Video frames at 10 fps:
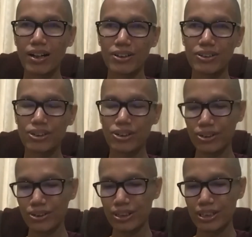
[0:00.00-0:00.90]

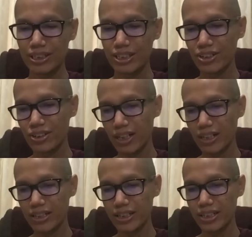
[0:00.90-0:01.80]
So
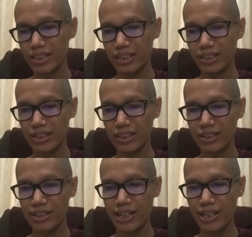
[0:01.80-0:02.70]
generally,
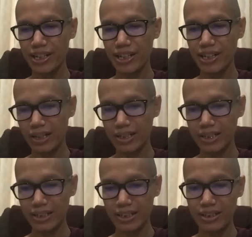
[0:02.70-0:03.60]
that
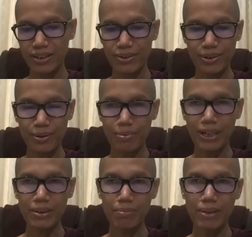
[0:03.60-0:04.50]
mind,
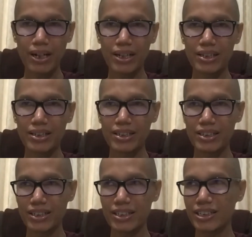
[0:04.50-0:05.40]
rebirth mind
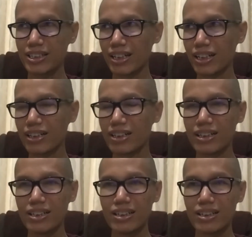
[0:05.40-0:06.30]
is
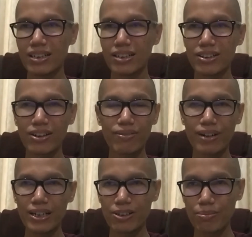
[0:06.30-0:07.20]
no
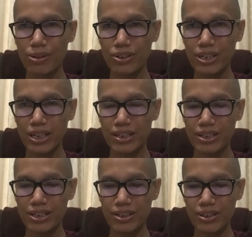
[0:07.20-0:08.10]
vital
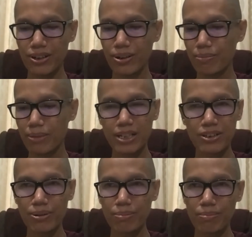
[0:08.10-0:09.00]
process, no mind
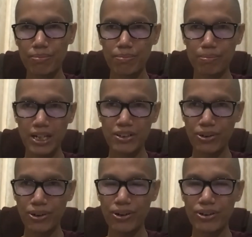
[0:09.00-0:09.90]

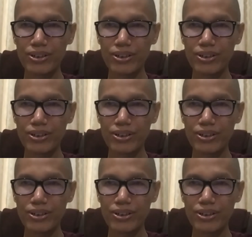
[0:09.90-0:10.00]
door